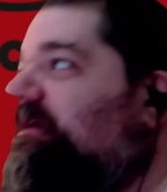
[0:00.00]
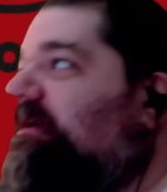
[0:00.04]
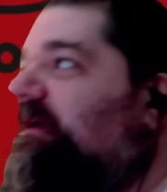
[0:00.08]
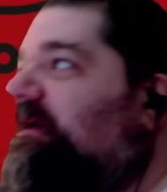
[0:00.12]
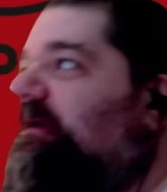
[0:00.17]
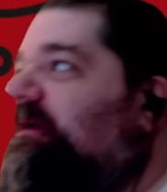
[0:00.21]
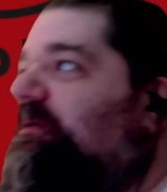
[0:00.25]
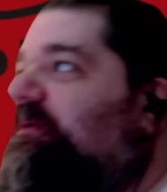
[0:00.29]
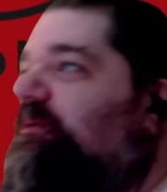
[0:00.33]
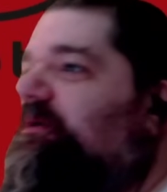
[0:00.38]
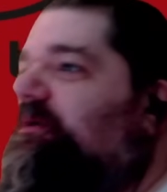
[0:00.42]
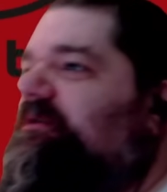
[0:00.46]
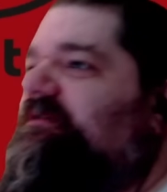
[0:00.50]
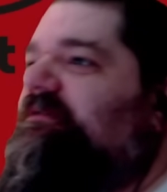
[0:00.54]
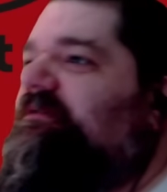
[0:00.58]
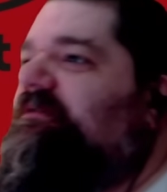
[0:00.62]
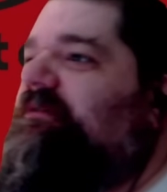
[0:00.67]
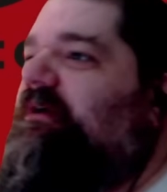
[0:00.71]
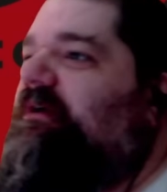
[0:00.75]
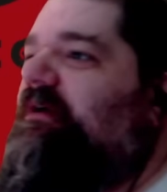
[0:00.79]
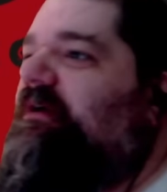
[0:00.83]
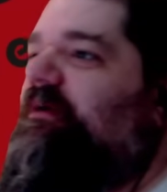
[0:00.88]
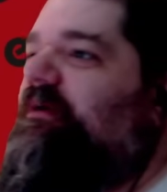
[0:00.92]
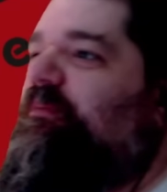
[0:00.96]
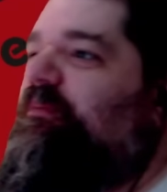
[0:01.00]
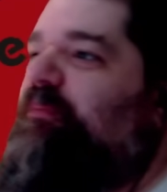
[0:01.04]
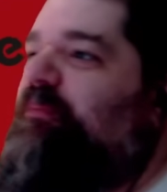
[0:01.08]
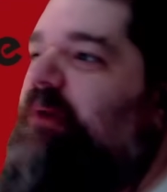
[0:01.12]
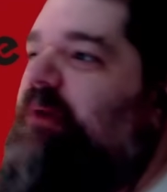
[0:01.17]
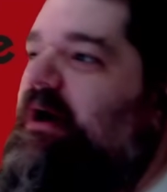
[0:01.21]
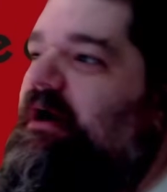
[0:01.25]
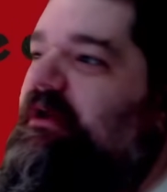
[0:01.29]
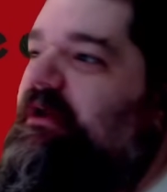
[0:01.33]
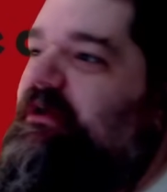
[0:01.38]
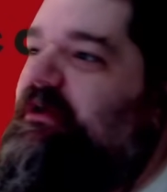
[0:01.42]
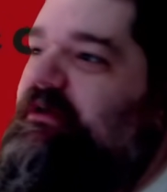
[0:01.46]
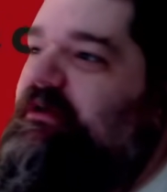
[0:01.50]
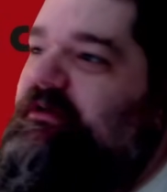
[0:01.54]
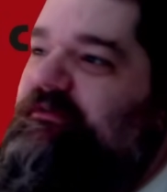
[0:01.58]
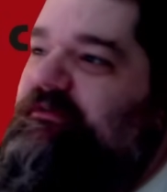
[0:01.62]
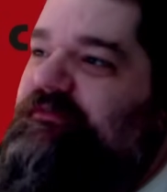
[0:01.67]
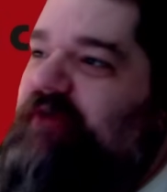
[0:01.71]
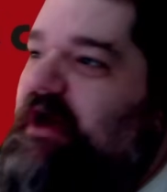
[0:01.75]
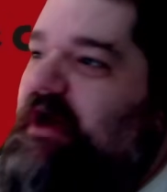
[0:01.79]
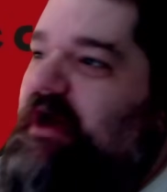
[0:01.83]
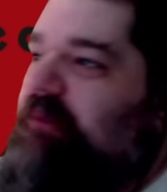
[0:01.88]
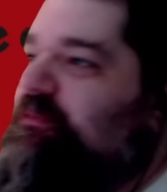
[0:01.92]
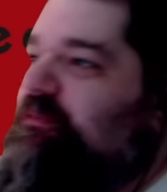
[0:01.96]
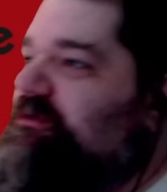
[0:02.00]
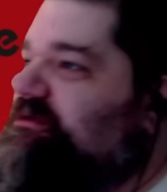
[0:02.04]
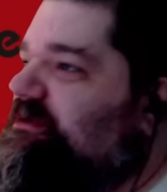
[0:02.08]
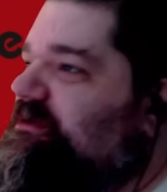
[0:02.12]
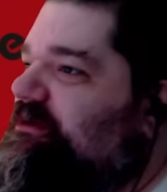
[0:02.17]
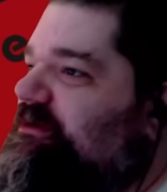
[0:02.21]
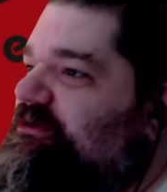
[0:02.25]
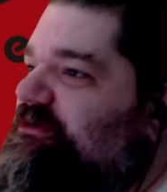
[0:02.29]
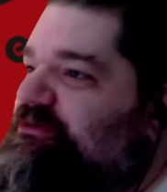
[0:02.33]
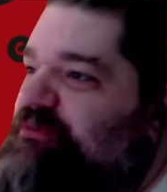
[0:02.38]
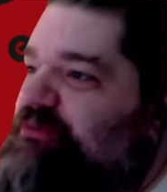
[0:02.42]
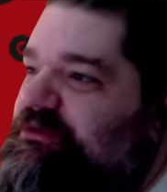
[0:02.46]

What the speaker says: and once their body fat percentage